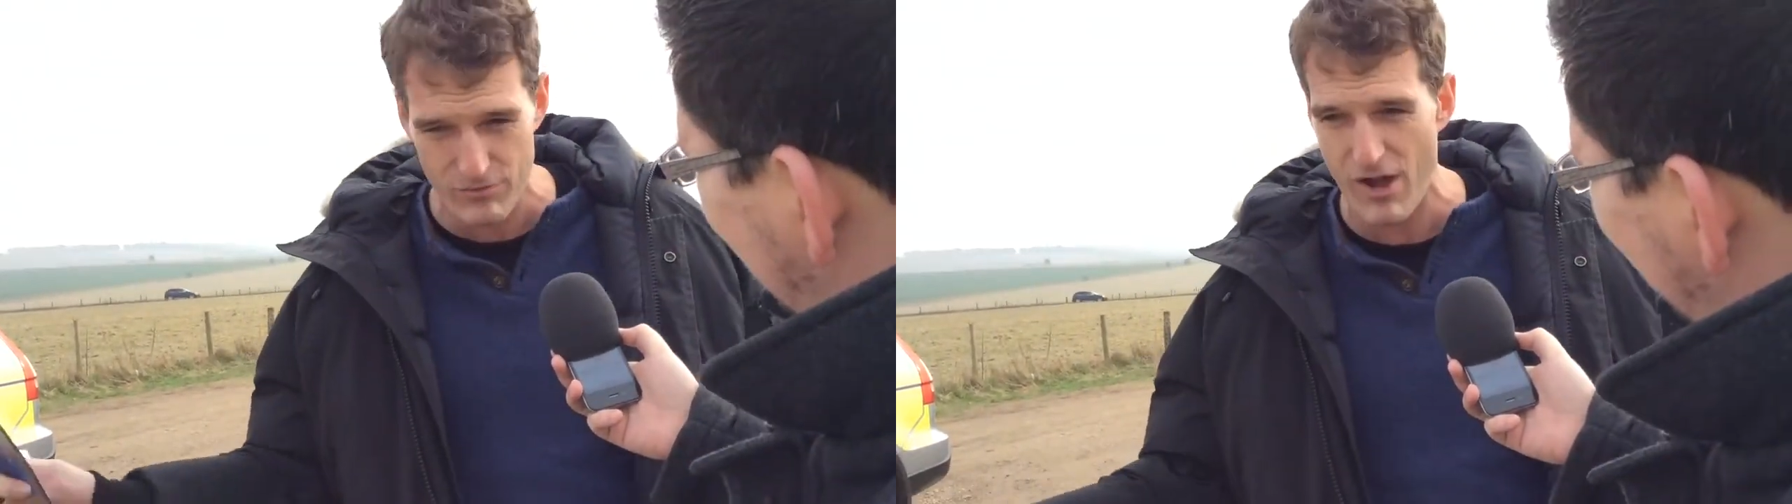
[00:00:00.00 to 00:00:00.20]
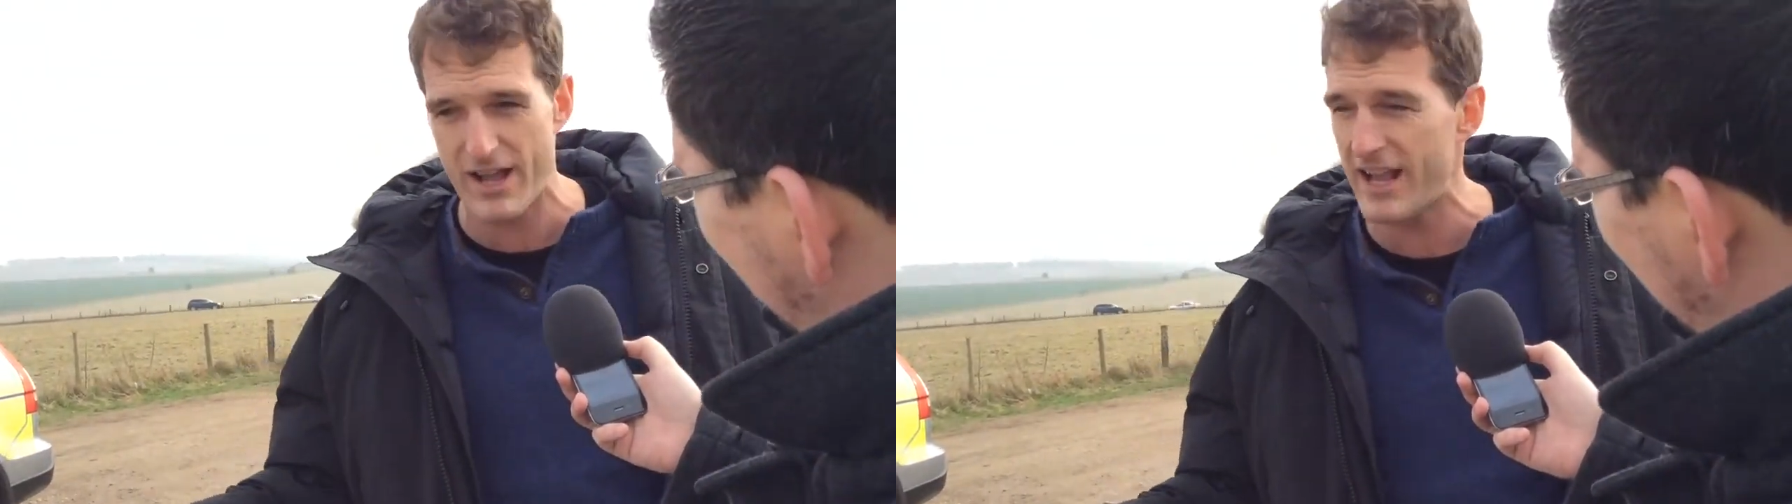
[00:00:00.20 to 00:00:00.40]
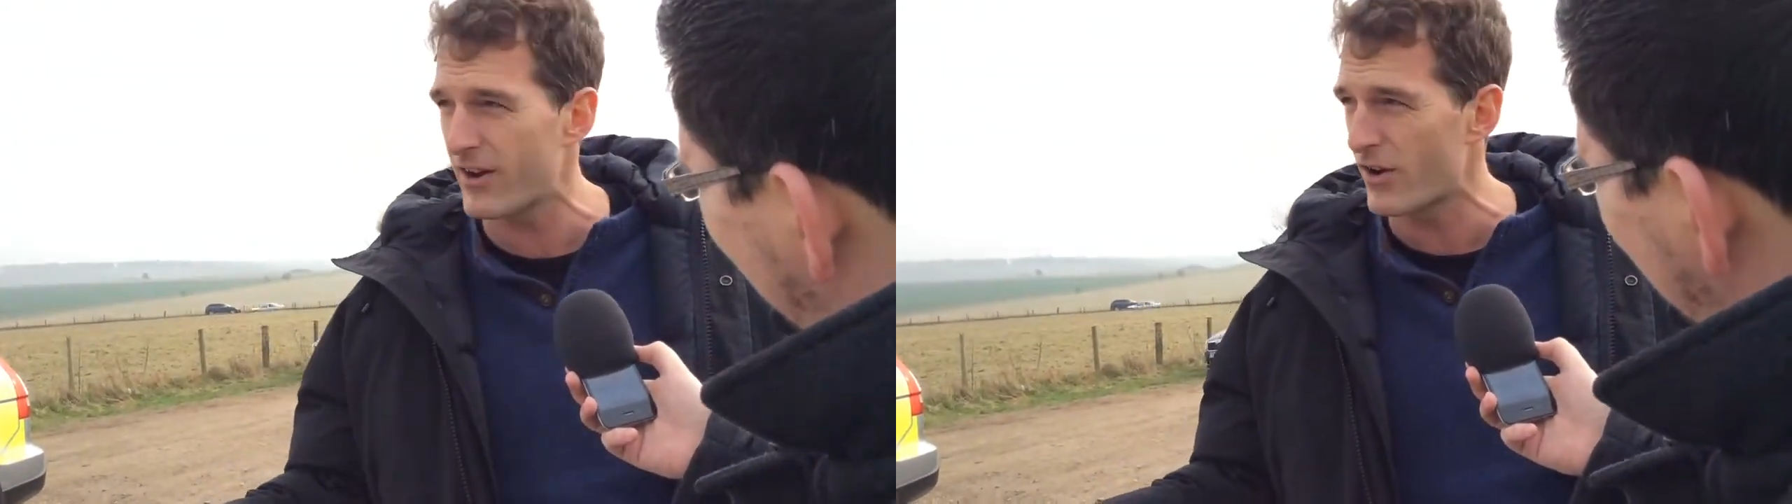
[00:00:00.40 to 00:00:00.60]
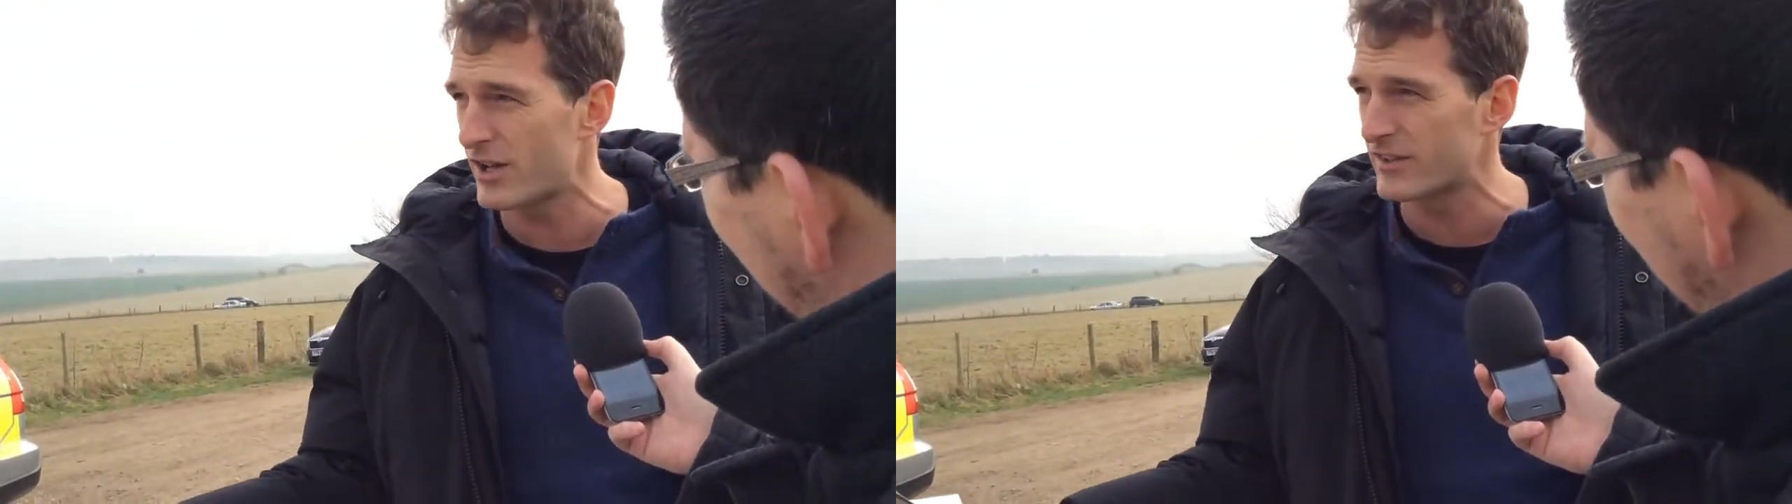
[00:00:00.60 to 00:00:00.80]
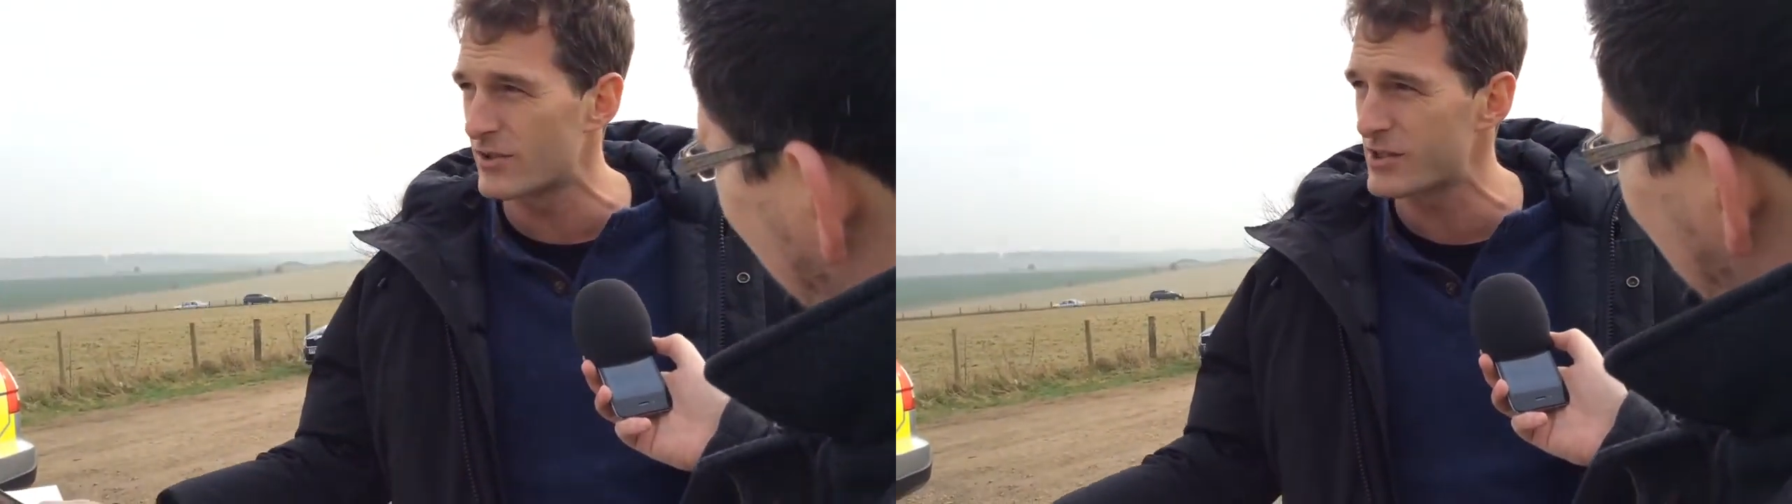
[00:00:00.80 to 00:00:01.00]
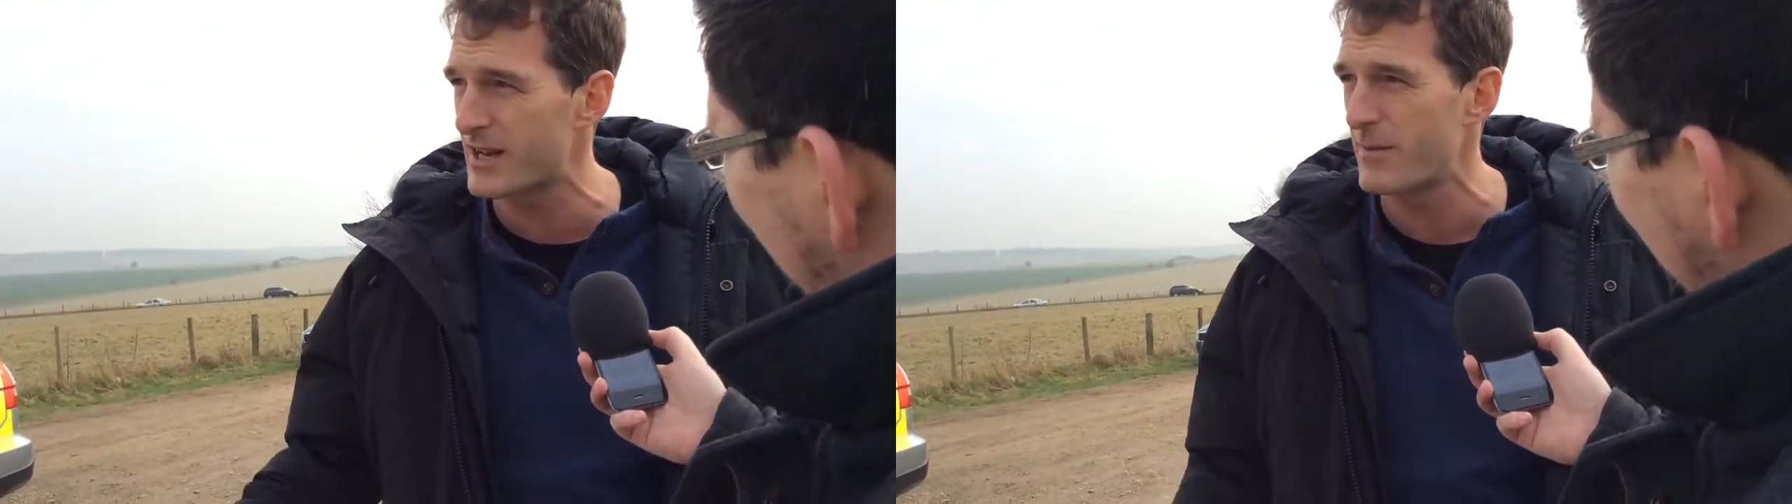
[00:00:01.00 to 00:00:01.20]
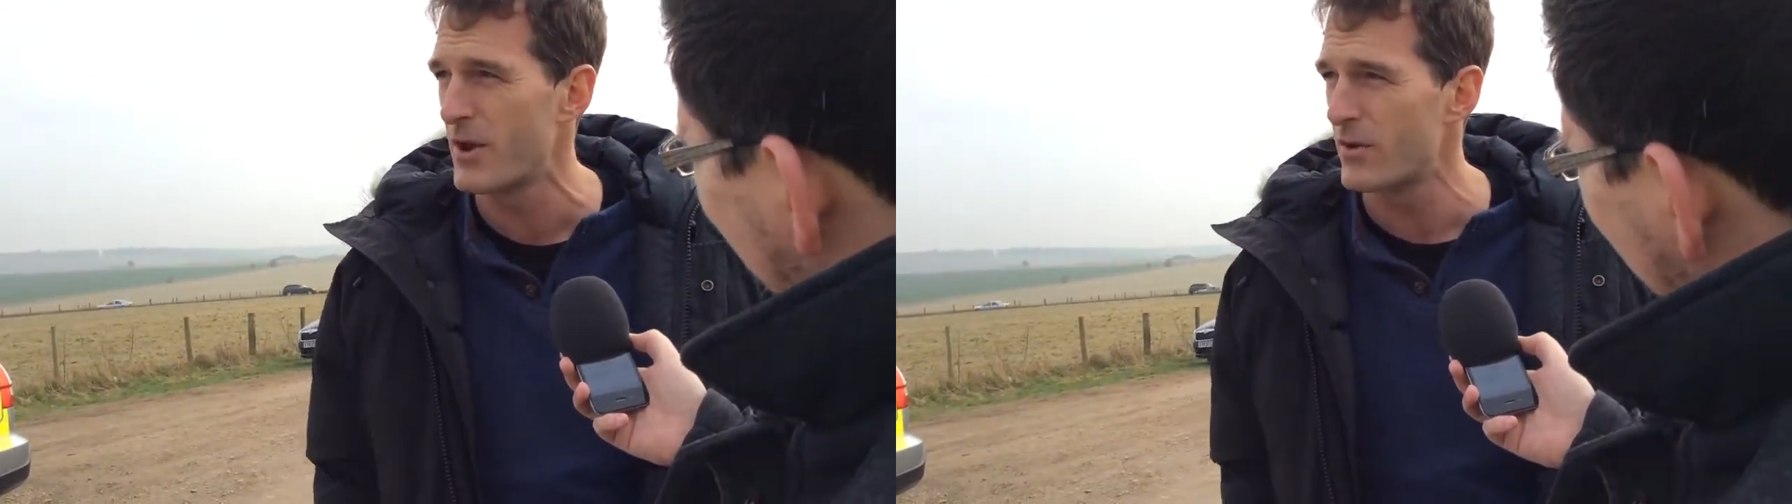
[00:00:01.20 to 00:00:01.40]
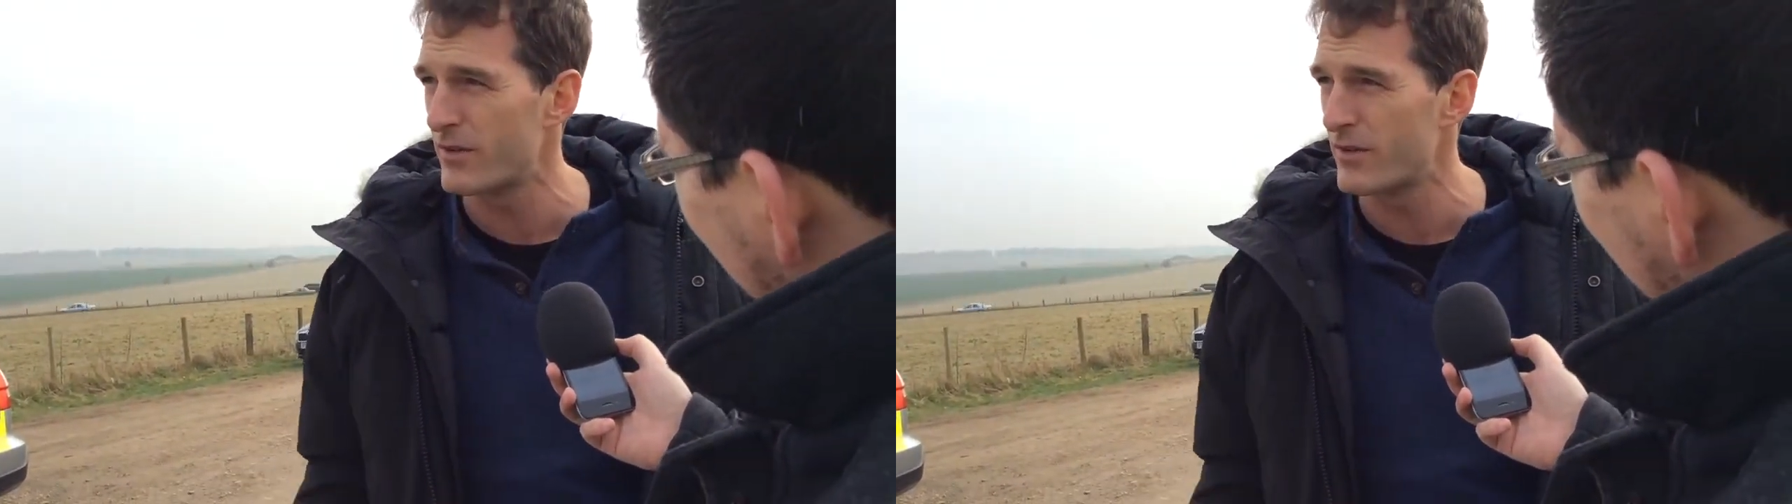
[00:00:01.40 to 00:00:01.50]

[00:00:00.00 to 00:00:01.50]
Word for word: right here on our doorstep.